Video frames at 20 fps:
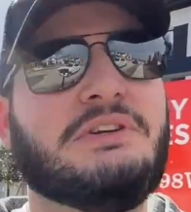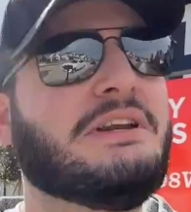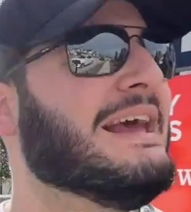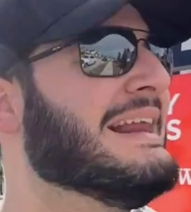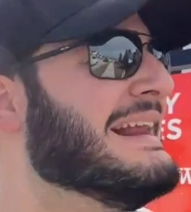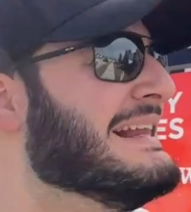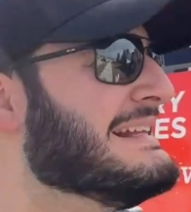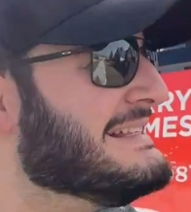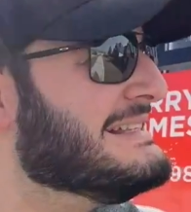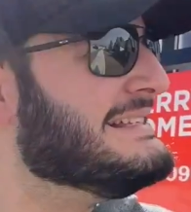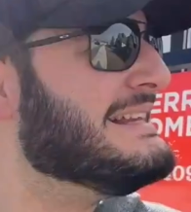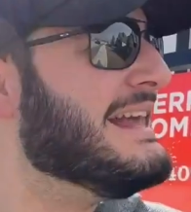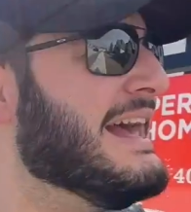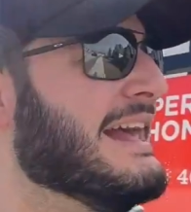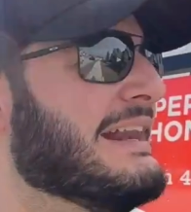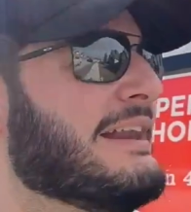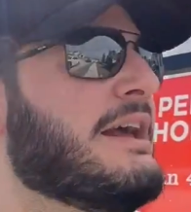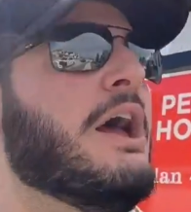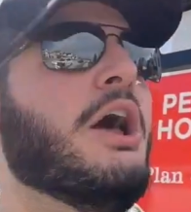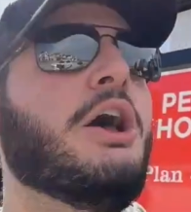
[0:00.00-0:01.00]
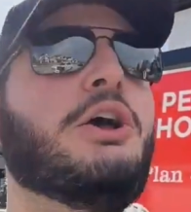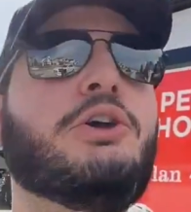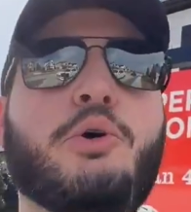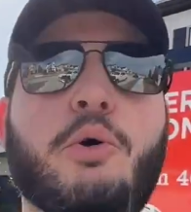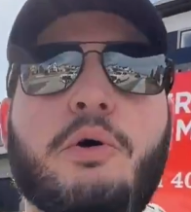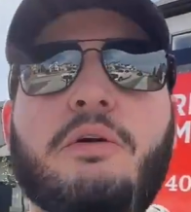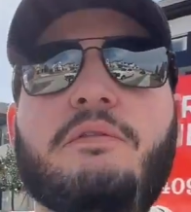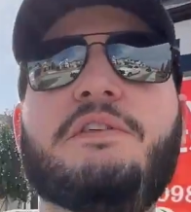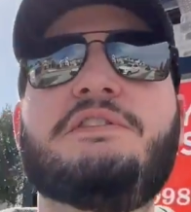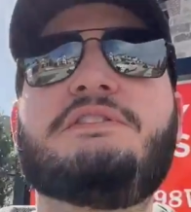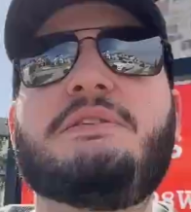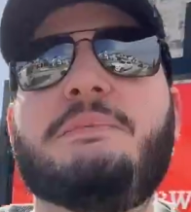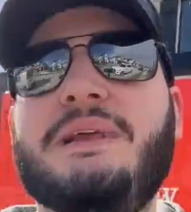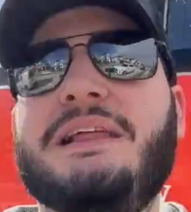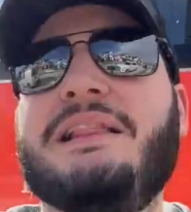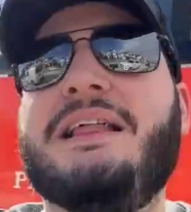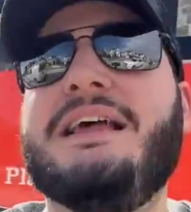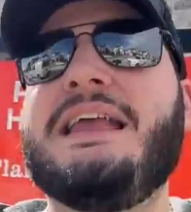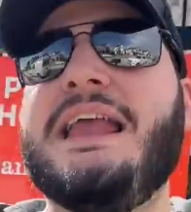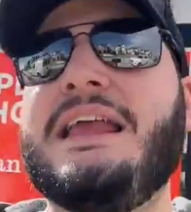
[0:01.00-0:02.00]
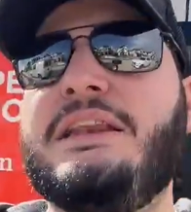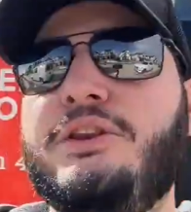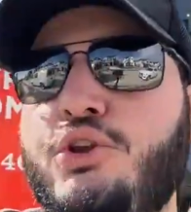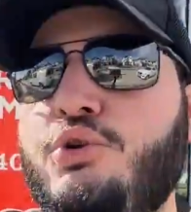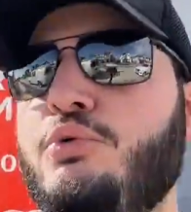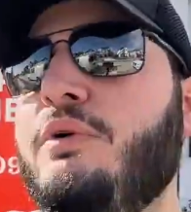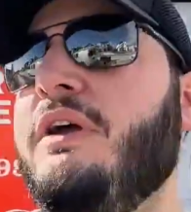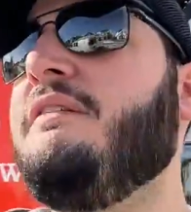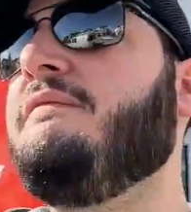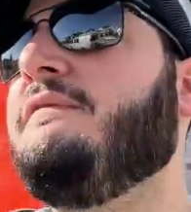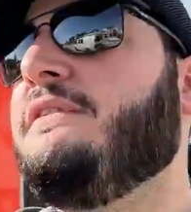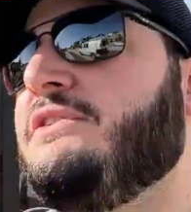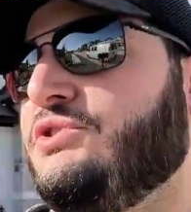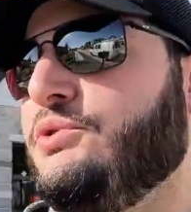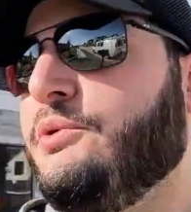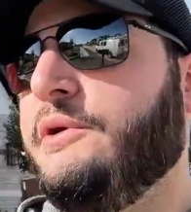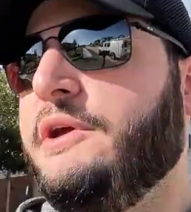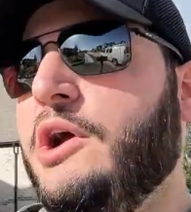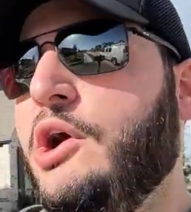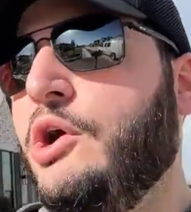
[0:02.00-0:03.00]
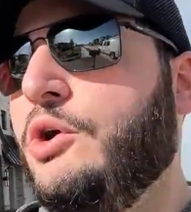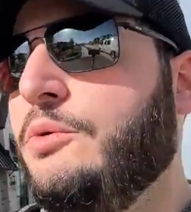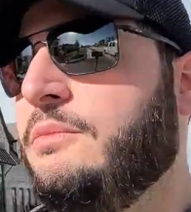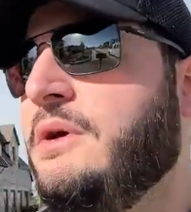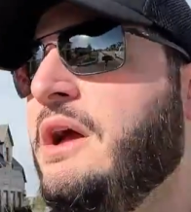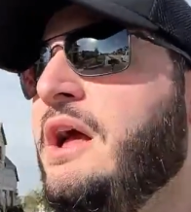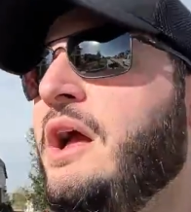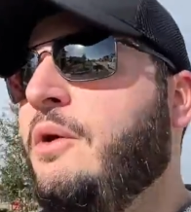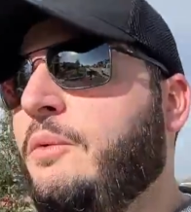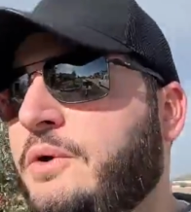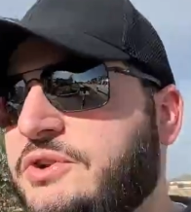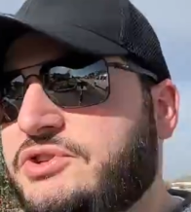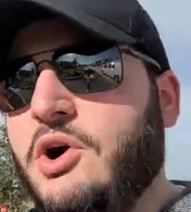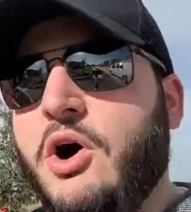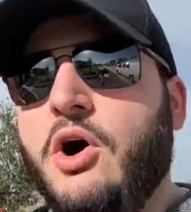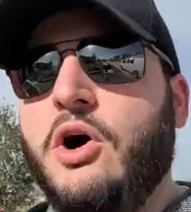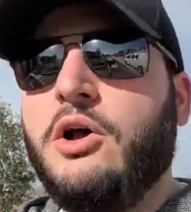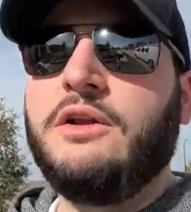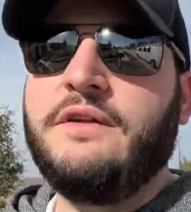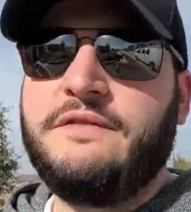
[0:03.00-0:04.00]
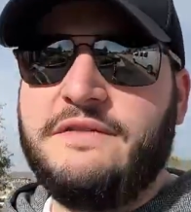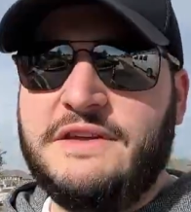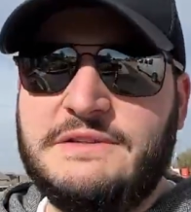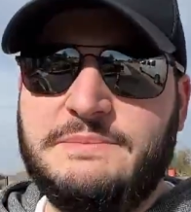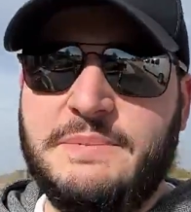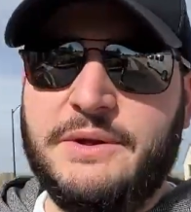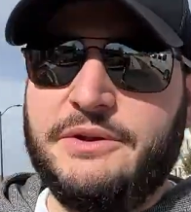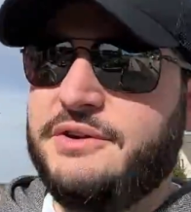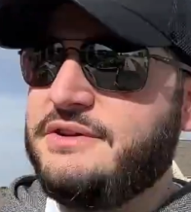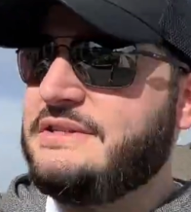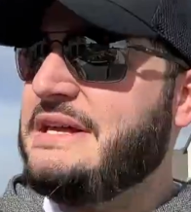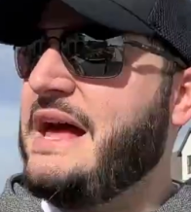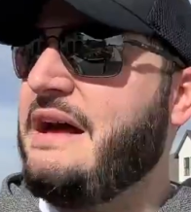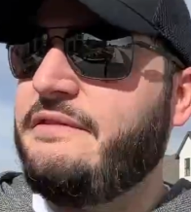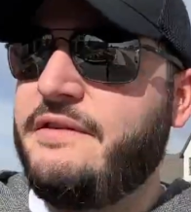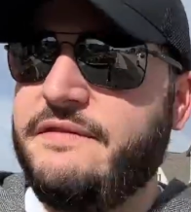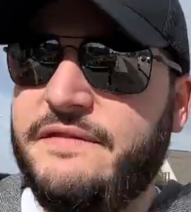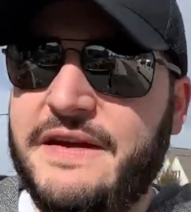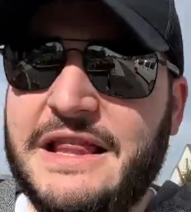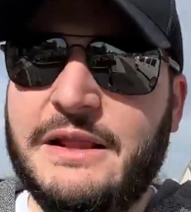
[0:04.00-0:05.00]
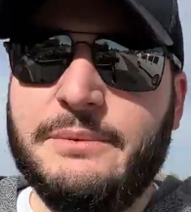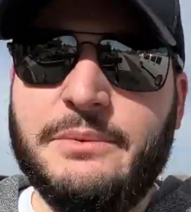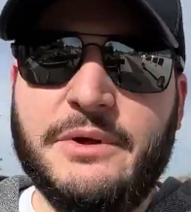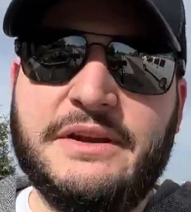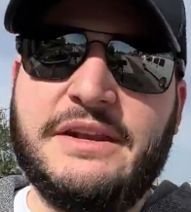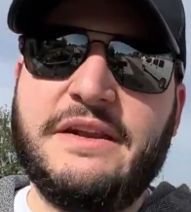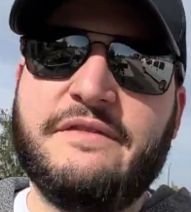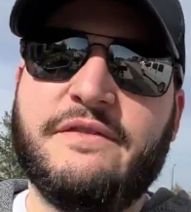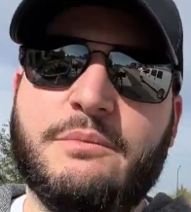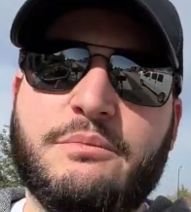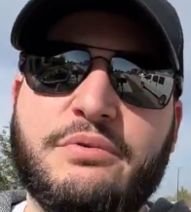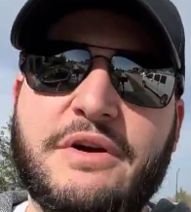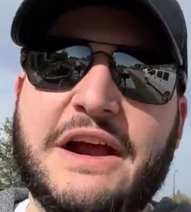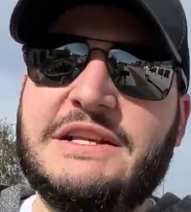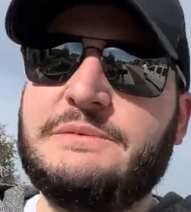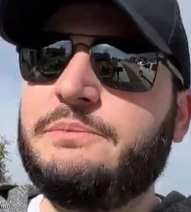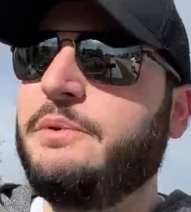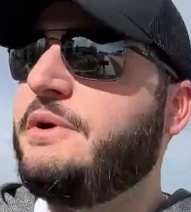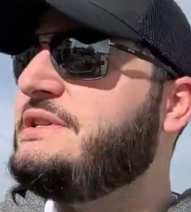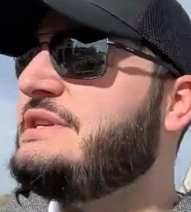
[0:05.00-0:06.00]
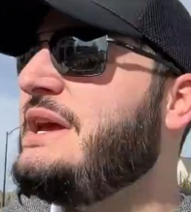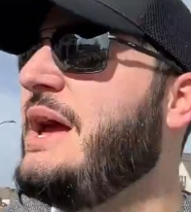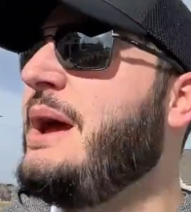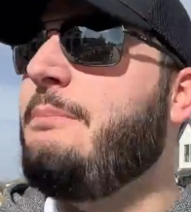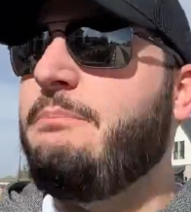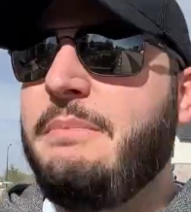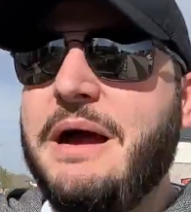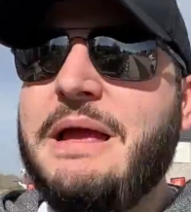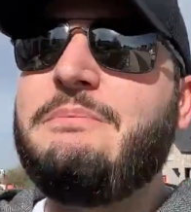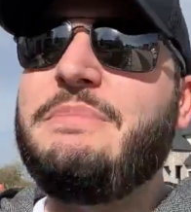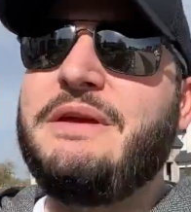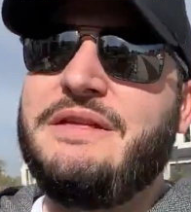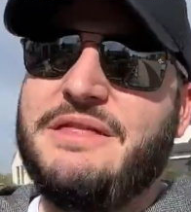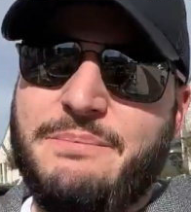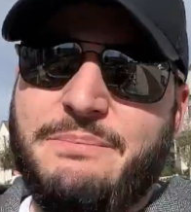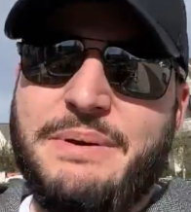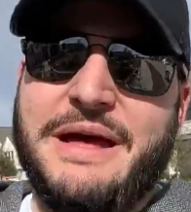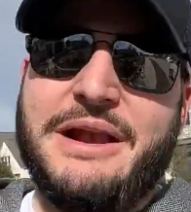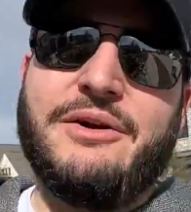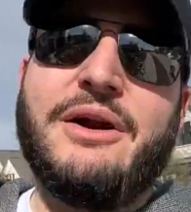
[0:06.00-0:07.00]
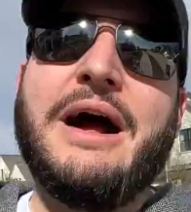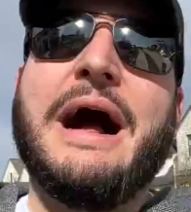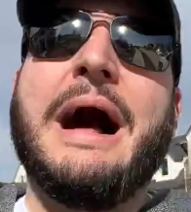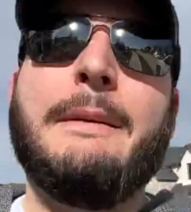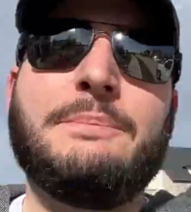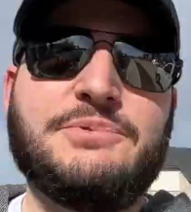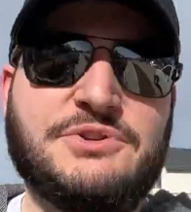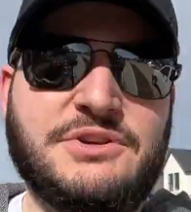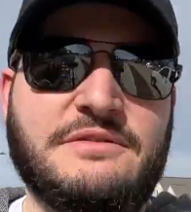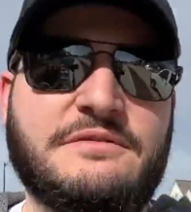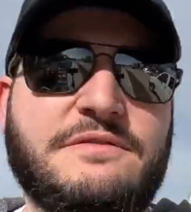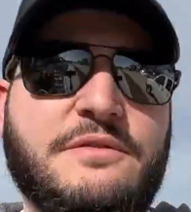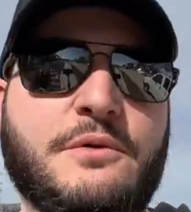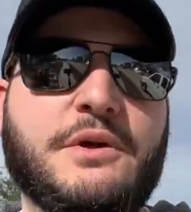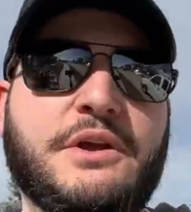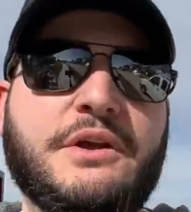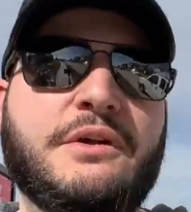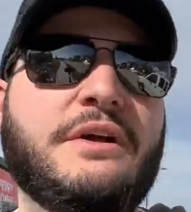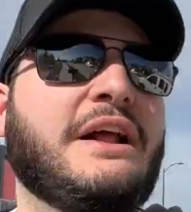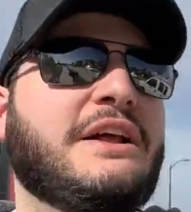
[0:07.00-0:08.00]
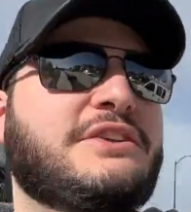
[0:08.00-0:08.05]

And instead, going for something like a new inventory home, which all of these builders have available at different price points, might be the better option for you.